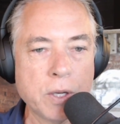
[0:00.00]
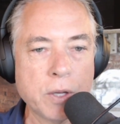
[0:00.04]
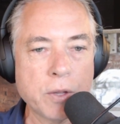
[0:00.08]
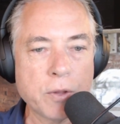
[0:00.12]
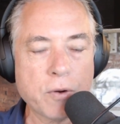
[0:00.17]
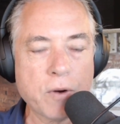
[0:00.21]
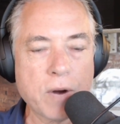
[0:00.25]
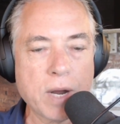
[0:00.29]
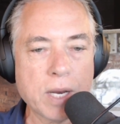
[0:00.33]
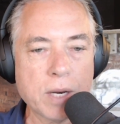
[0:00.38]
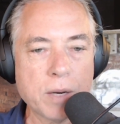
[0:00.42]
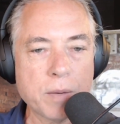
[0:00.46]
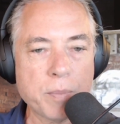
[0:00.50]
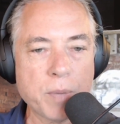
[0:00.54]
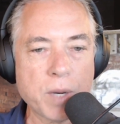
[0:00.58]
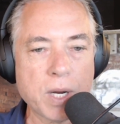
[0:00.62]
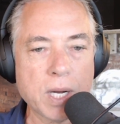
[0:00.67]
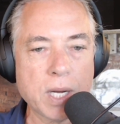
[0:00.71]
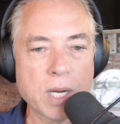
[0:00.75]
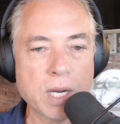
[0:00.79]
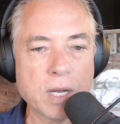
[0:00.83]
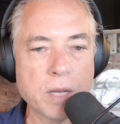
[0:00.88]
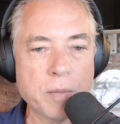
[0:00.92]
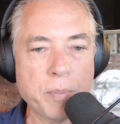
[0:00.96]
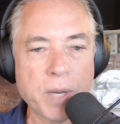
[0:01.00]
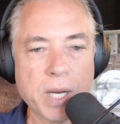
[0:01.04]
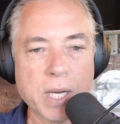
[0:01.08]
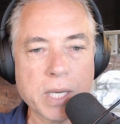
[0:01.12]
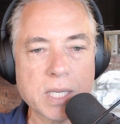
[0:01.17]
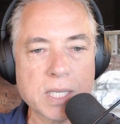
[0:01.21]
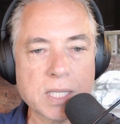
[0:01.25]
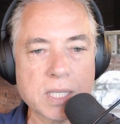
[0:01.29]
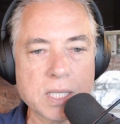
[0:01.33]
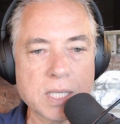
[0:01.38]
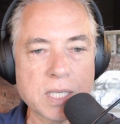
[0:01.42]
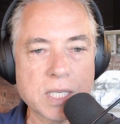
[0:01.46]
threatened by a
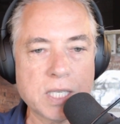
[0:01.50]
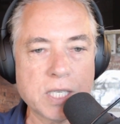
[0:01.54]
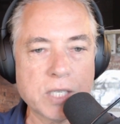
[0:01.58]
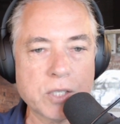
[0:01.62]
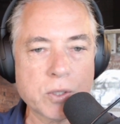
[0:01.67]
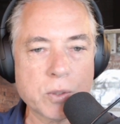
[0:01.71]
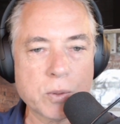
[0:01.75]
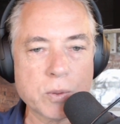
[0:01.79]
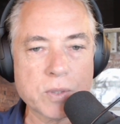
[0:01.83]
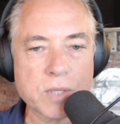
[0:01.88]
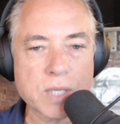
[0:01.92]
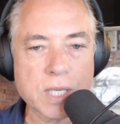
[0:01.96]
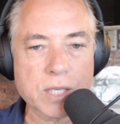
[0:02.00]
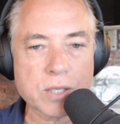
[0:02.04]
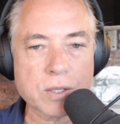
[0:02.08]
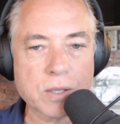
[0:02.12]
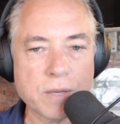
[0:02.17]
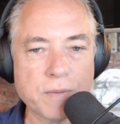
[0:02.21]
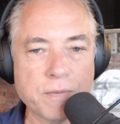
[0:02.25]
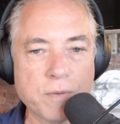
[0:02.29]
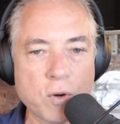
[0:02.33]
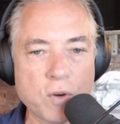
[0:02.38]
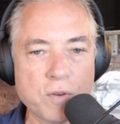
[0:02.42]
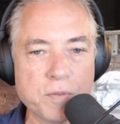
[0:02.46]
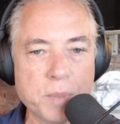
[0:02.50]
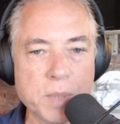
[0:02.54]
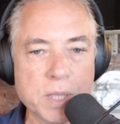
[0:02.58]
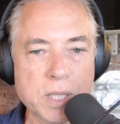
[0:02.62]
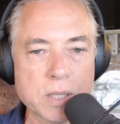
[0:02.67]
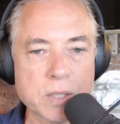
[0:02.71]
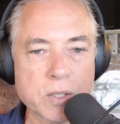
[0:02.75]
partner's additional sexual involvement.